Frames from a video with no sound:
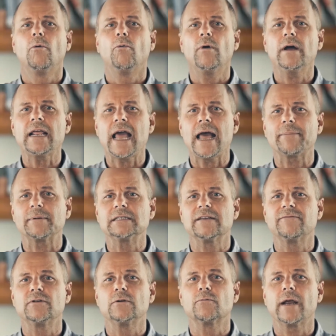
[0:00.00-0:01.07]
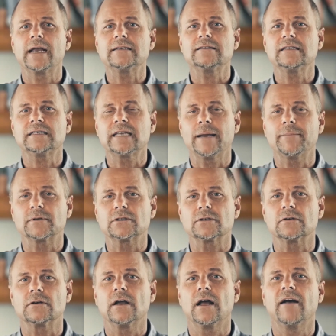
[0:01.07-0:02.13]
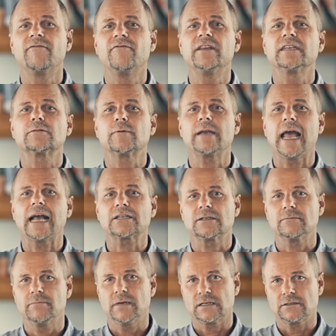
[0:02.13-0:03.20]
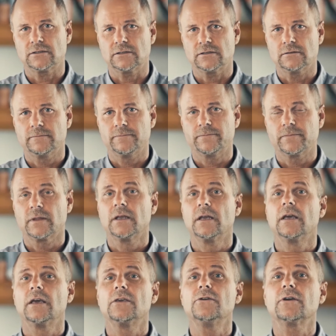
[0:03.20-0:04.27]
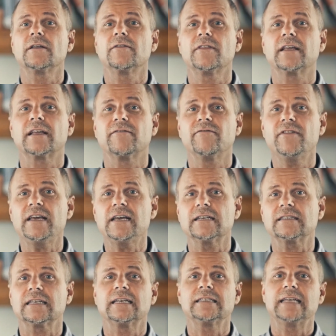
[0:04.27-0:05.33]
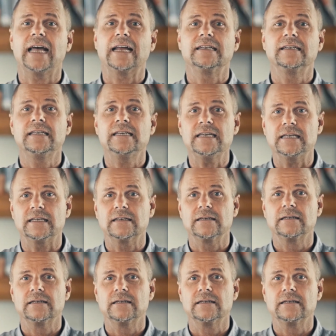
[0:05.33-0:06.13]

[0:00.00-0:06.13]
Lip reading: What happens if you raise the temperature of this reaction mixture? You can think of this as adding heat.